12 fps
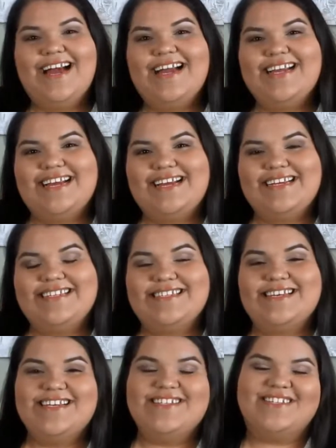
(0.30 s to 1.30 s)
Hi guys,
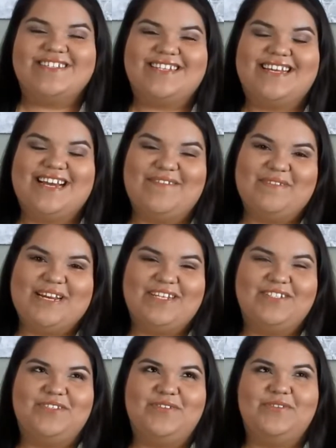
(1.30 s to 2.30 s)
so today I'm
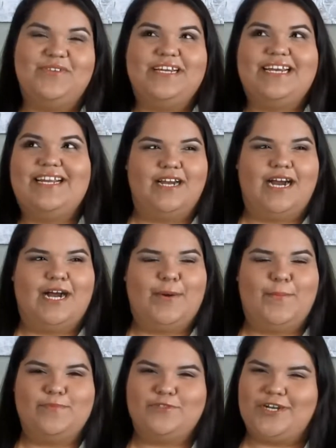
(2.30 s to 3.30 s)
gonna do an
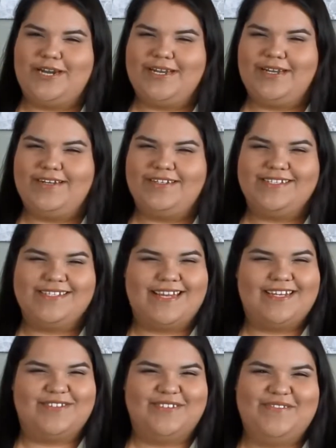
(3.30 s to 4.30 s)
um, try on
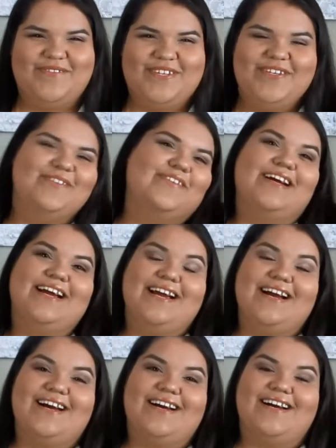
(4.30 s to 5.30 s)
slash review
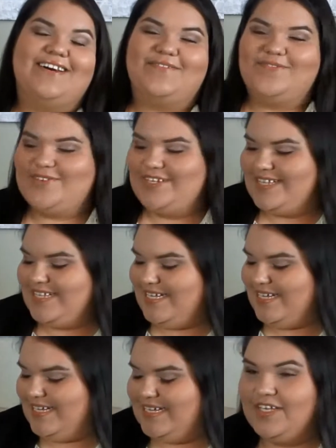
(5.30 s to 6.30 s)
uh, for
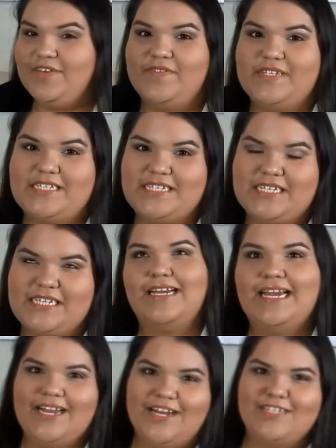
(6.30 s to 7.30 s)
the QVC
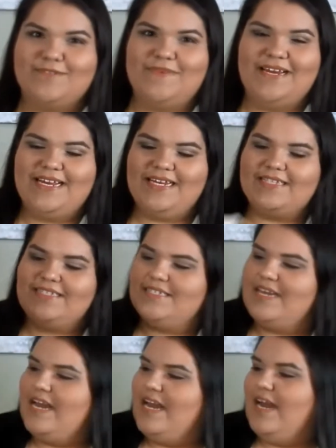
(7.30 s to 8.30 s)
It Cosmetics
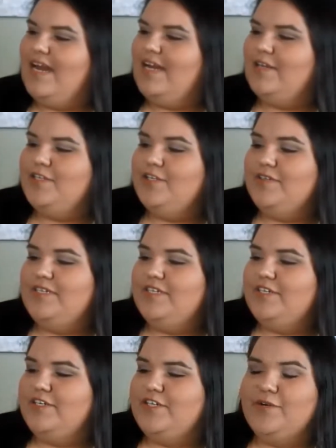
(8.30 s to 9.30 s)
uh, New
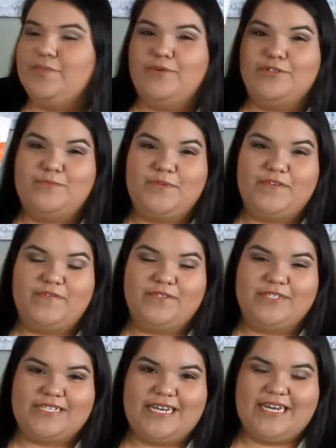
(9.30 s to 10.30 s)
Year Your Most Beautiful
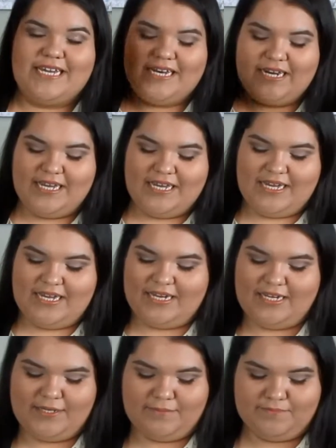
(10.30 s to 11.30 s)
Skin
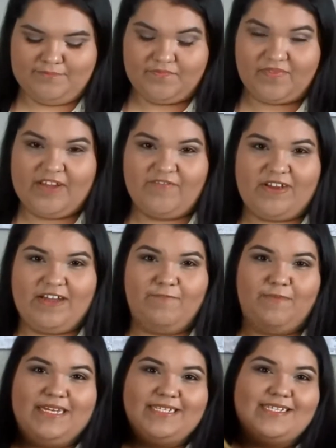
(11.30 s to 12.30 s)
um, five
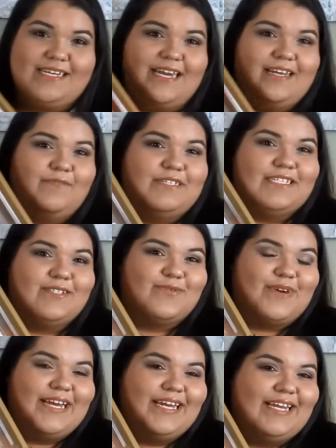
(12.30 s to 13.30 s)
piece set, which is
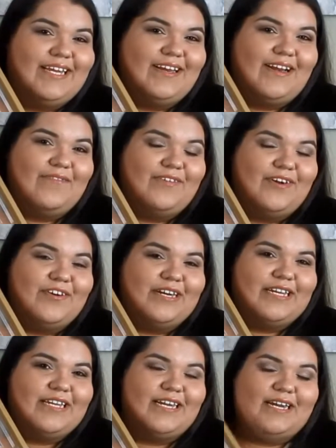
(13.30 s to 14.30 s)
right here. I've
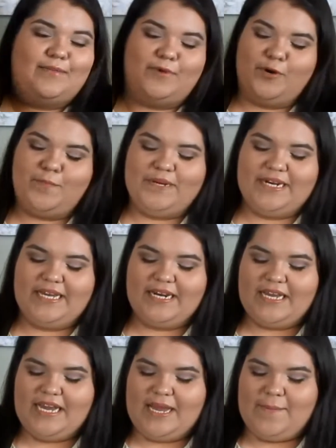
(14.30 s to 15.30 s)
already um, opened it,
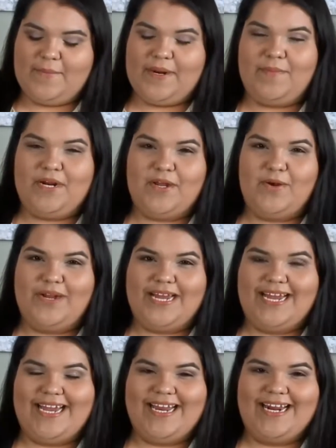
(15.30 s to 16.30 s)
but I'm gonna go
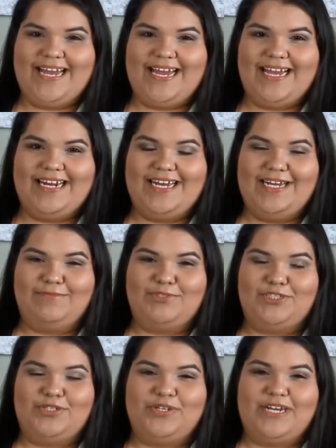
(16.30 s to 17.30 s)
ahead and um,
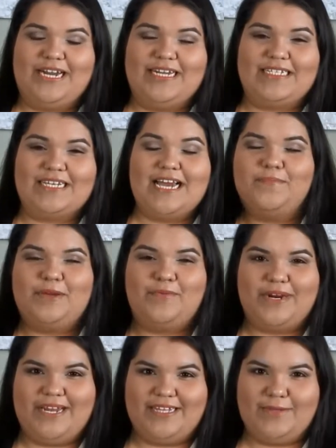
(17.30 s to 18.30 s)
show you guys me
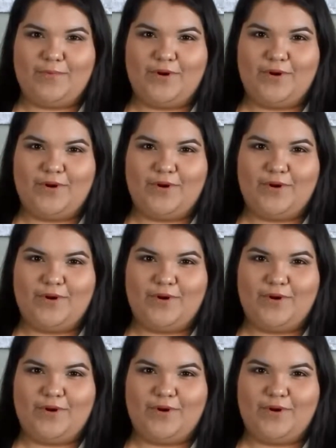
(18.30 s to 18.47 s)
wearing the